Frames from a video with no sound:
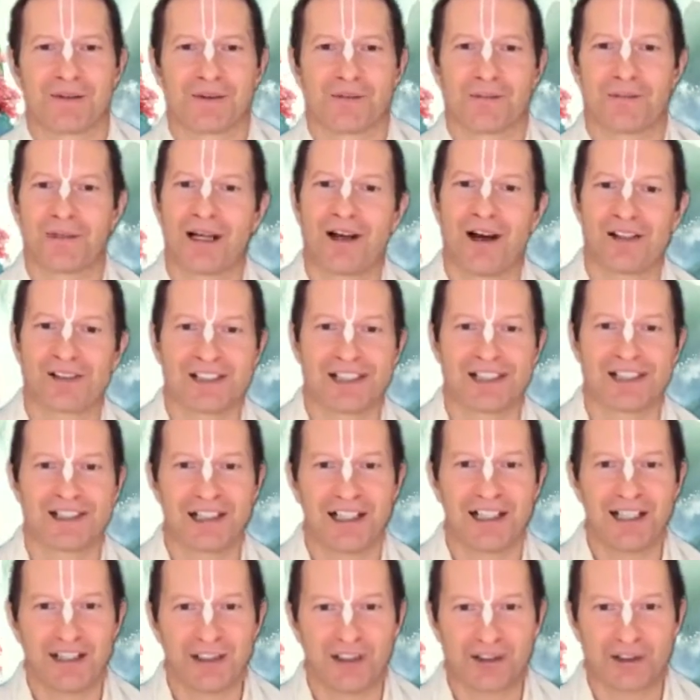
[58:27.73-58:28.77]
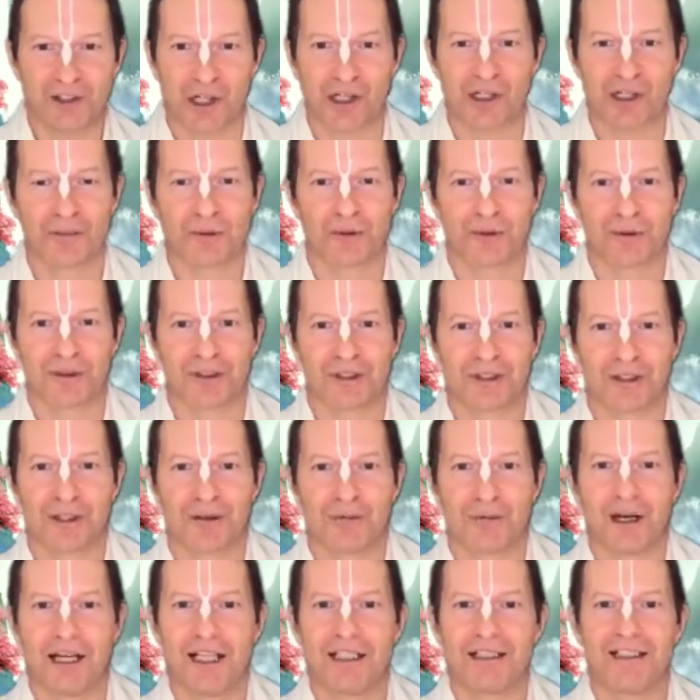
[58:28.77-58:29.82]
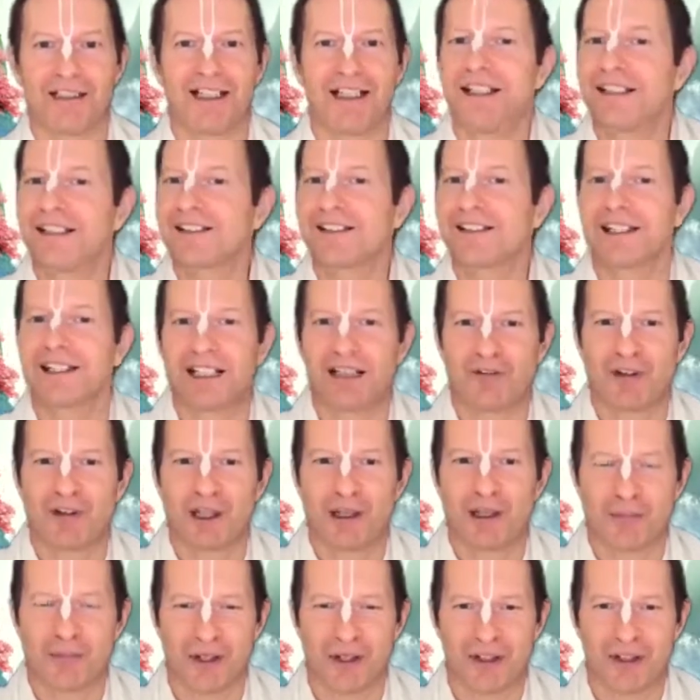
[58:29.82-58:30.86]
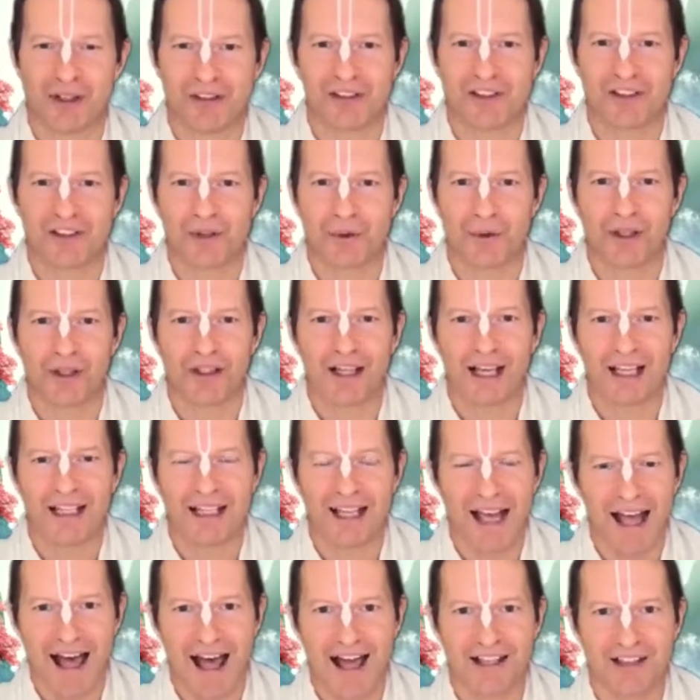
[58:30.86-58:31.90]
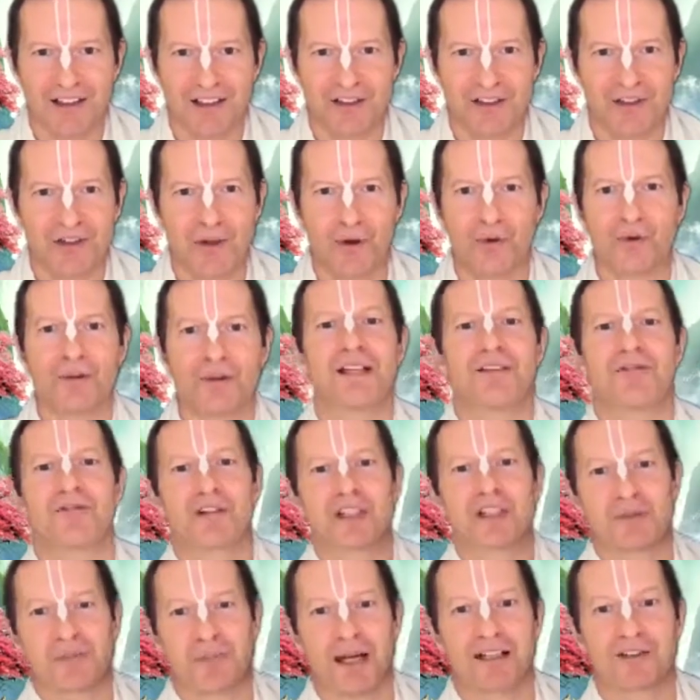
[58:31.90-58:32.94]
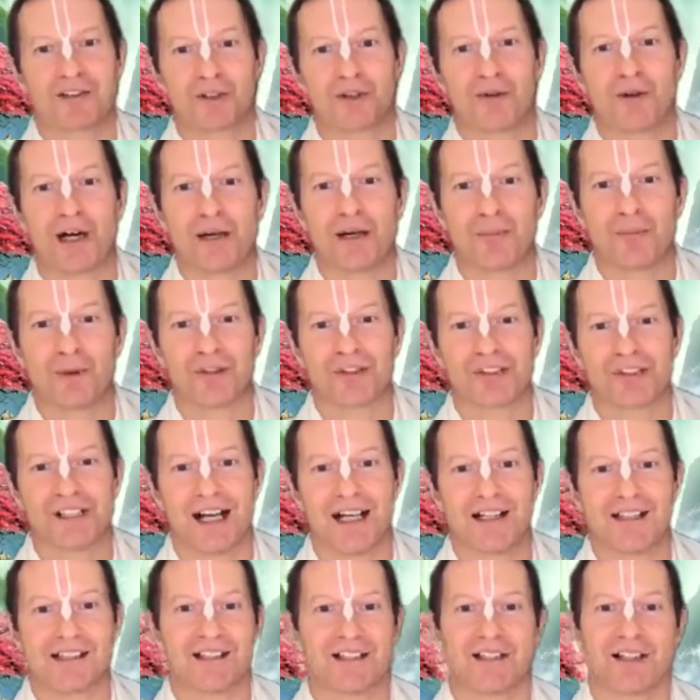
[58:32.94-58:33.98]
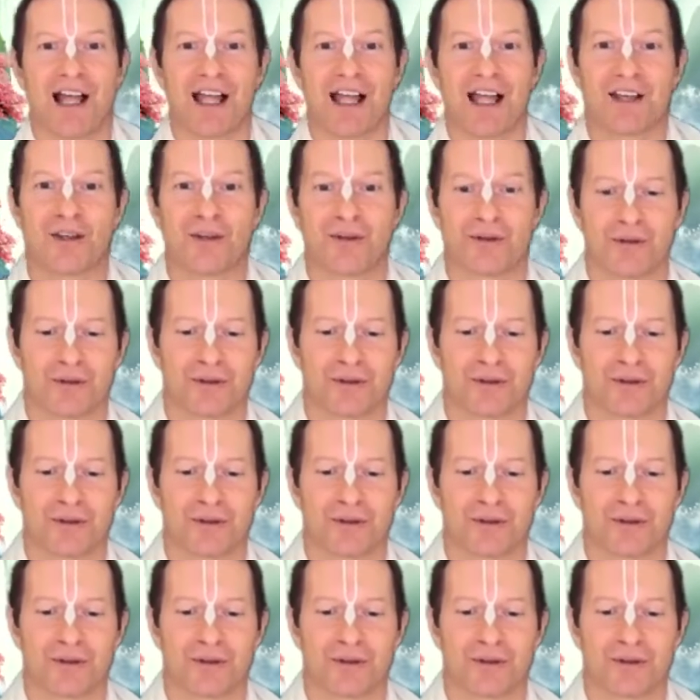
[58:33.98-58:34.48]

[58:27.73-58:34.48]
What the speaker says: Because it's intolerable when insignificant persons who are like ants don't give respect to great personalities like you.